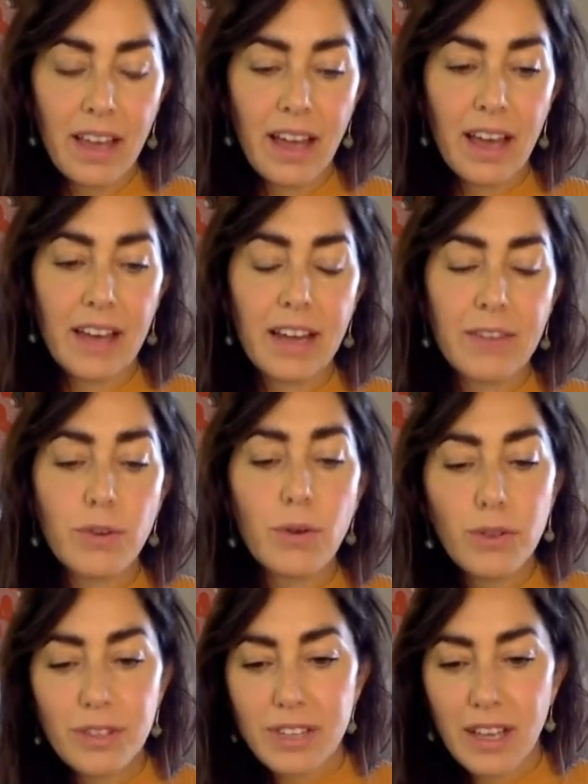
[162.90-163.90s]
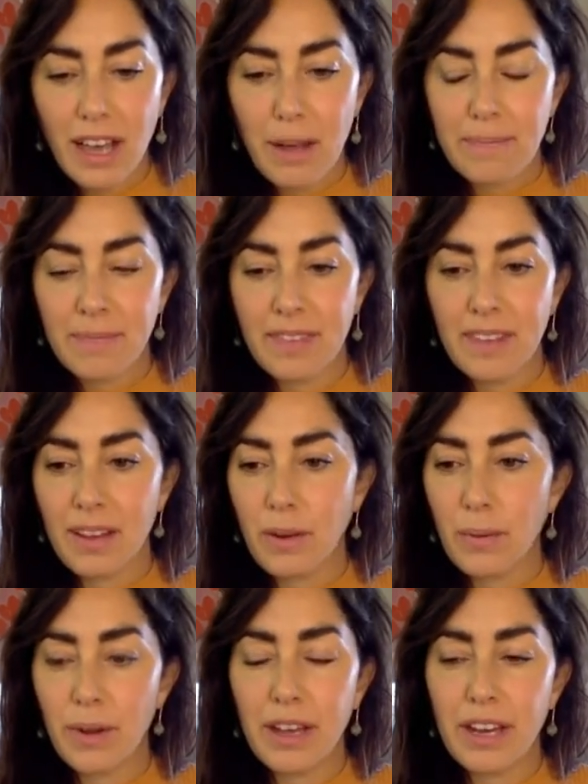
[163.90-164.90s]
And now, of course,
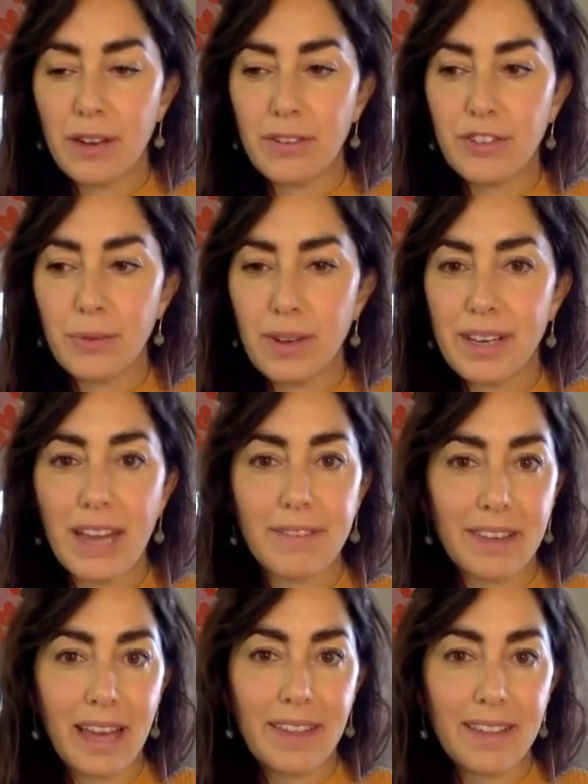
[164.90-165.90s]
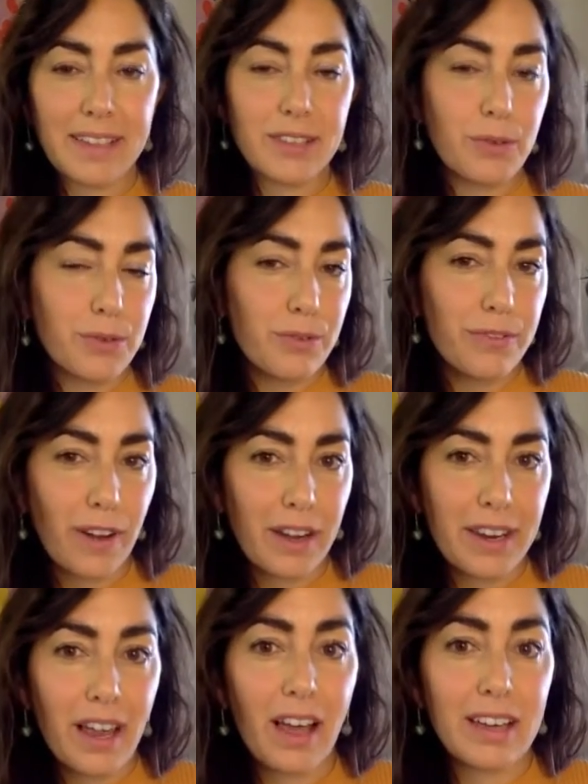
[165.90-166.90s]
we navigate this sort of
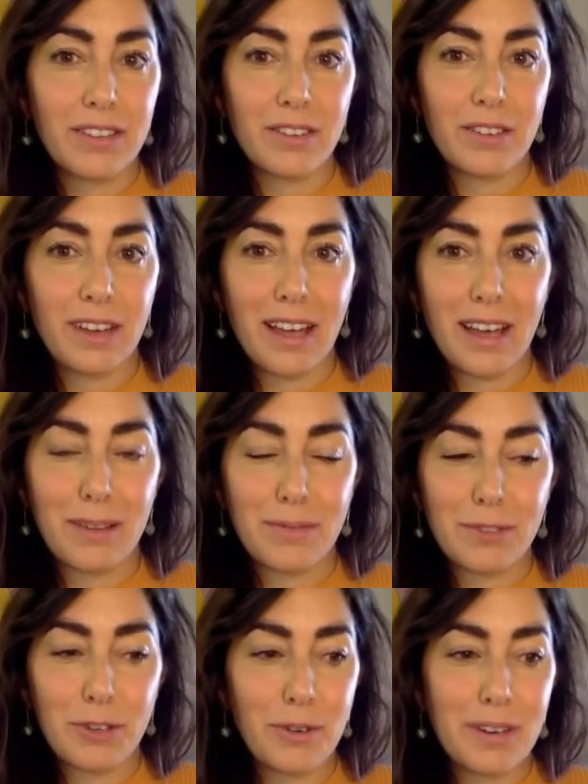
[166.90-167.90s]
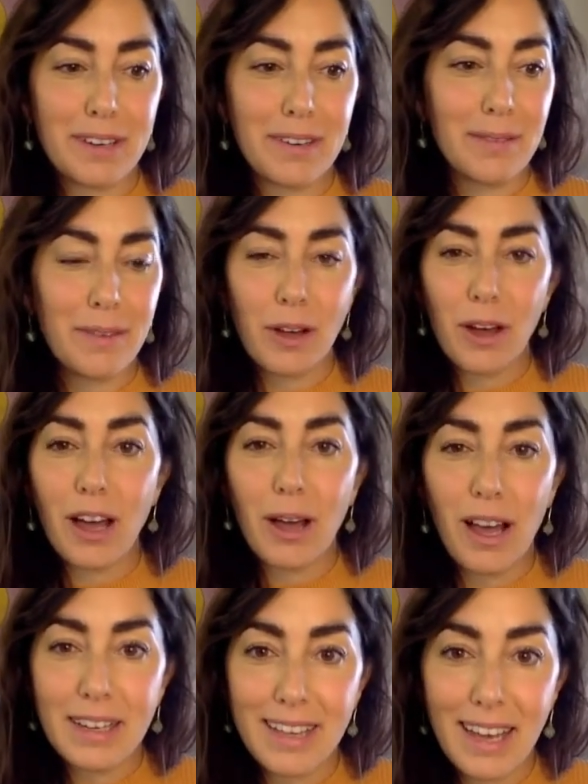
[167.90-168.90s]
fine line during
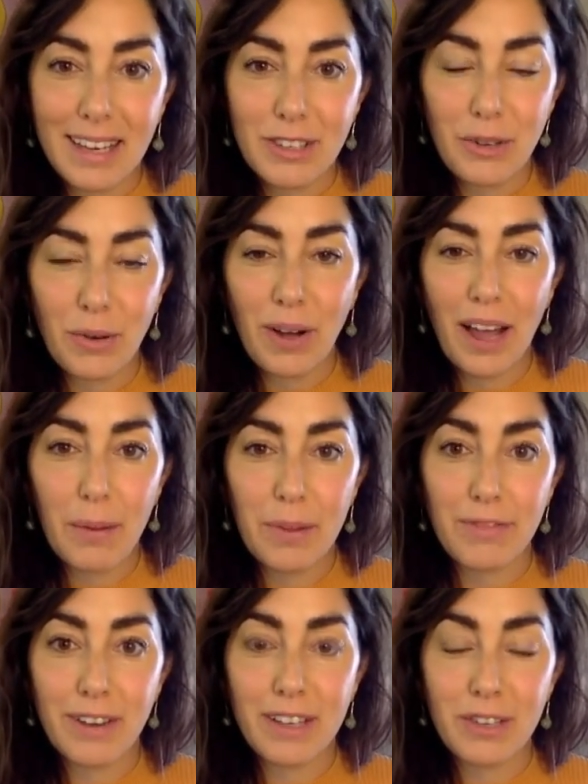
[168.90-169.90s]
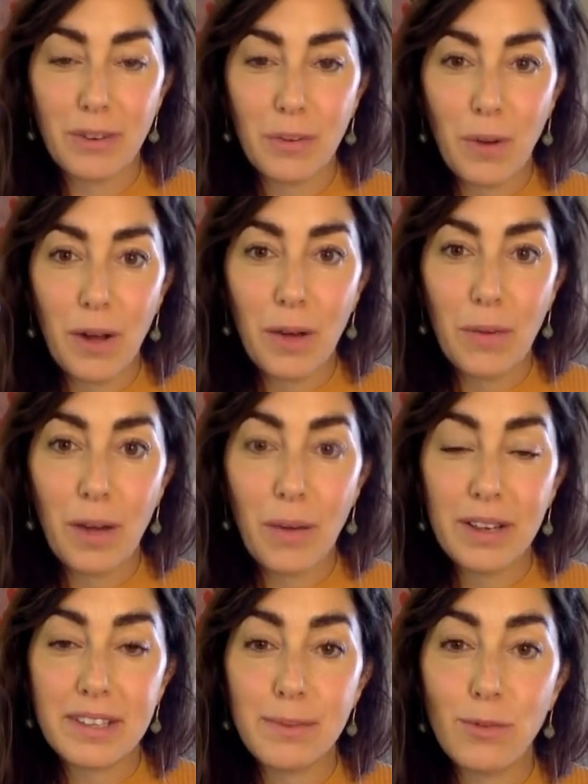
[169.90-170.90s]
a date or out with friends or at work, where
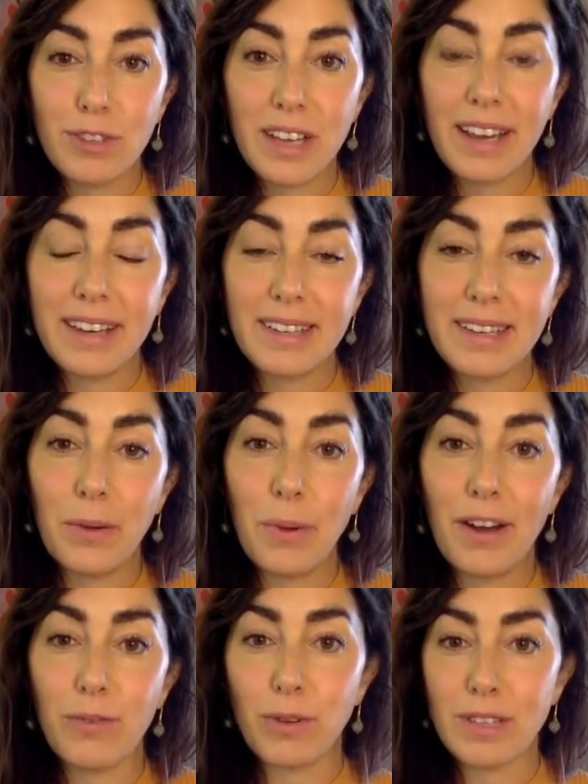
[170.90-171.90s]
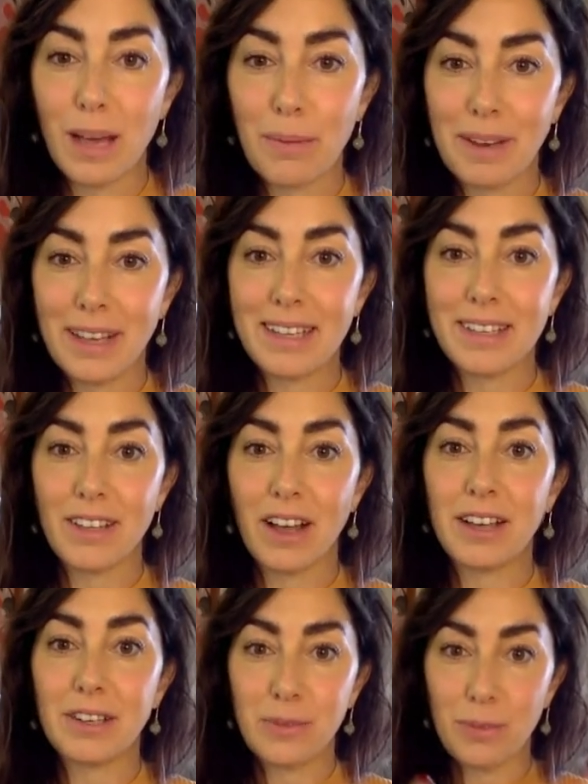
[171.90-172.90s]
we're simultaneously aware of what's happening
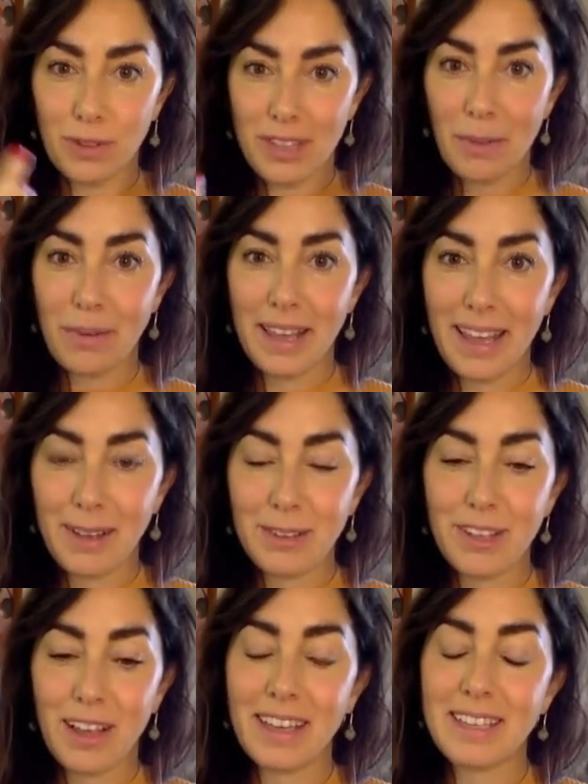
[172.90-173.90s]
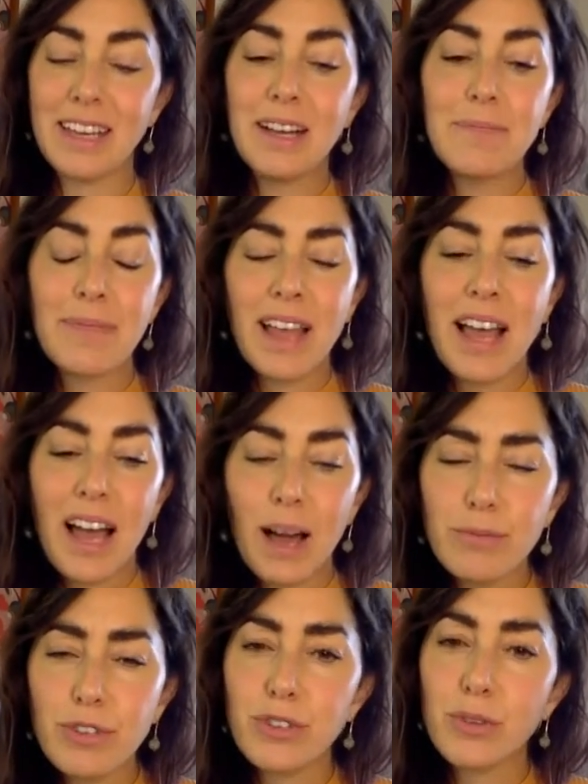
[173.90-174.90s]
inside and what's happening outside. I'm
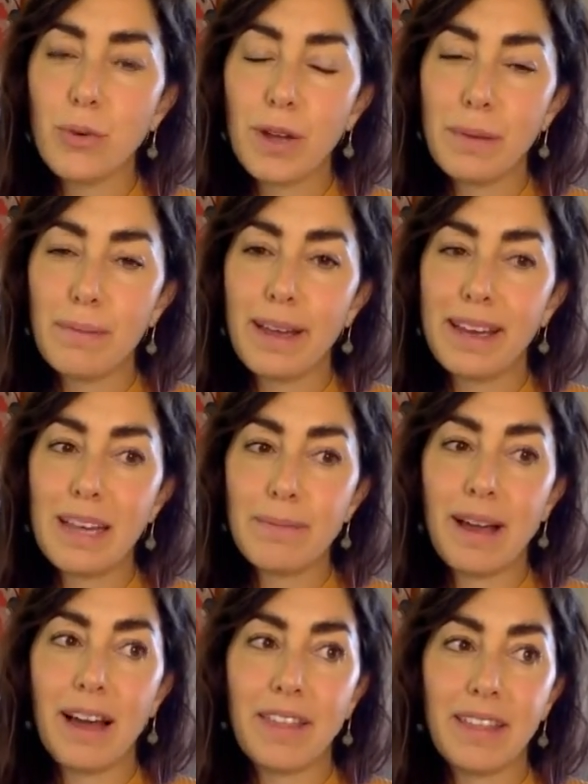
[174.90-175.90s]
just talking mainly about